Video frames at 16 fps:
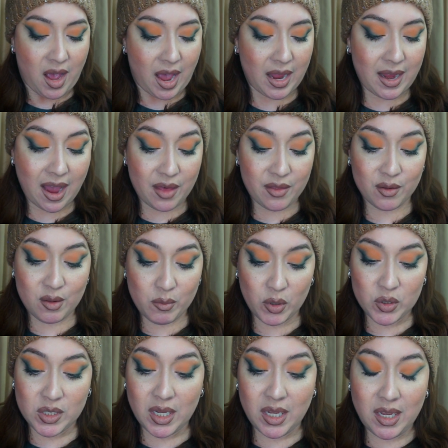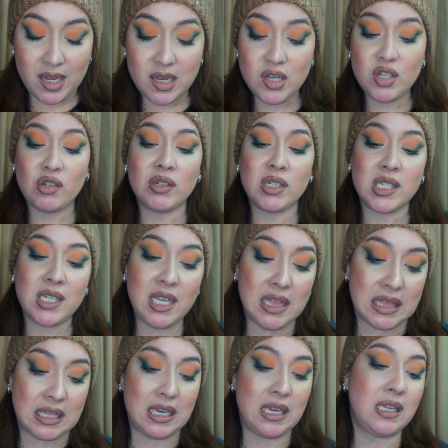gather the most interesting
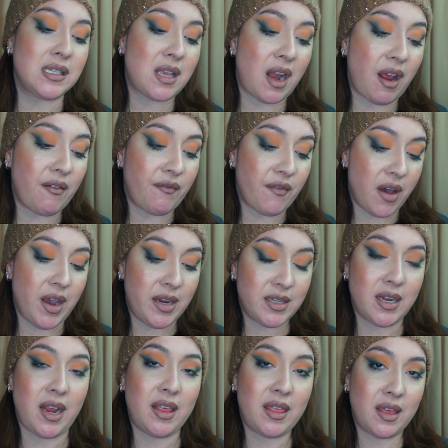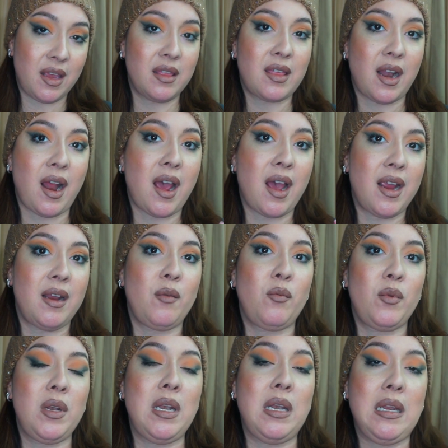things that I find, and I think that I
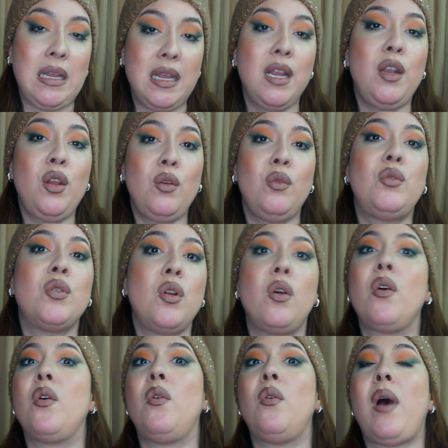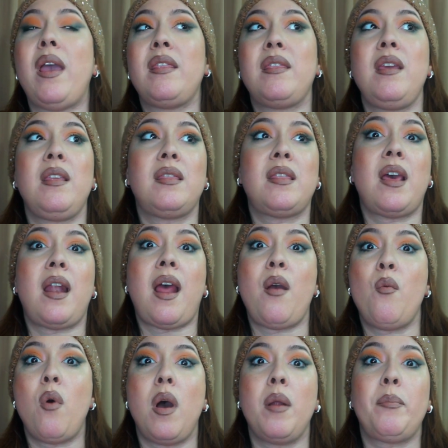need you to know. I think that I
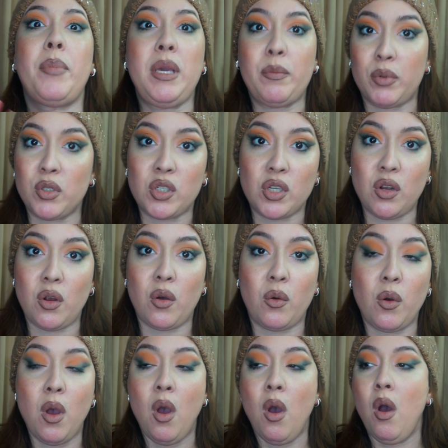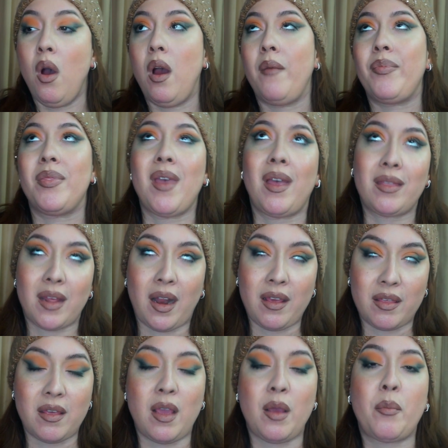want people to know, not that I
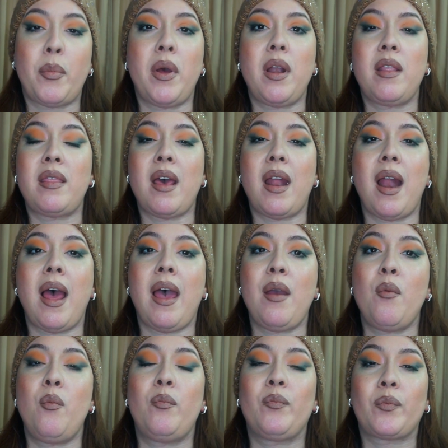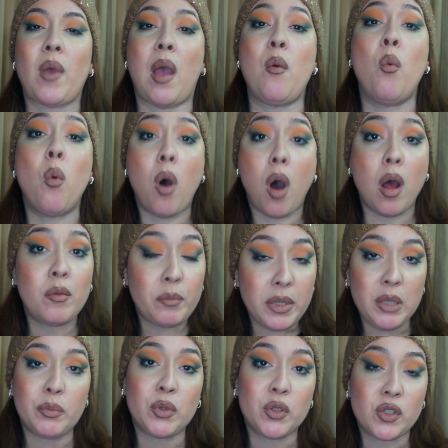think, but that I want
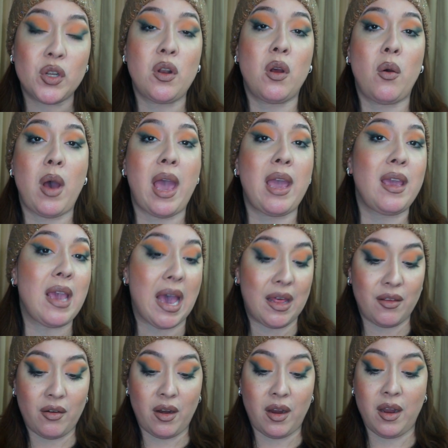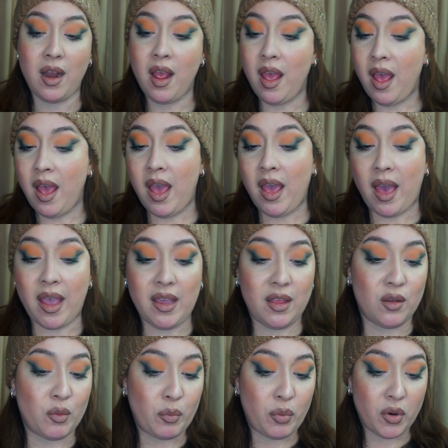people to know. I gather it. I
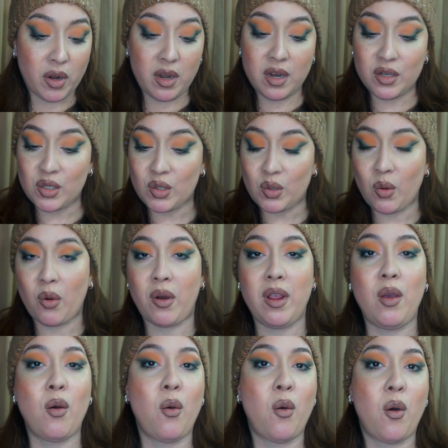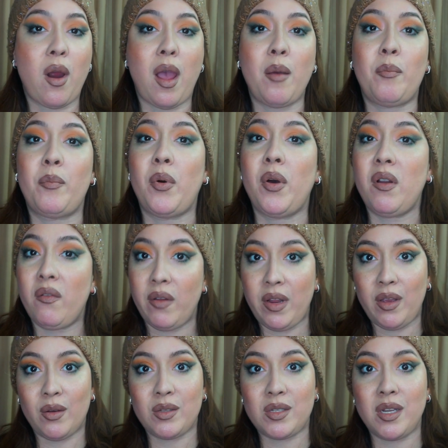either put it in a story or I put a
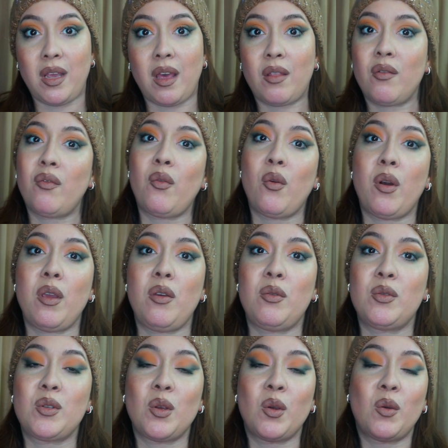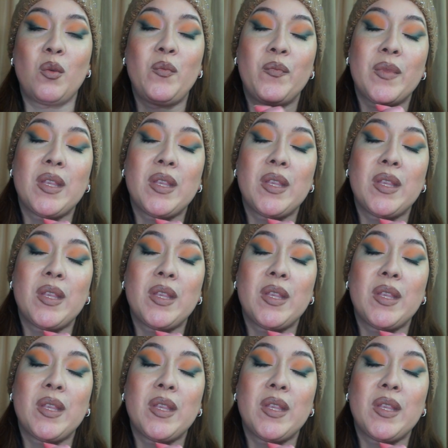video together for you, so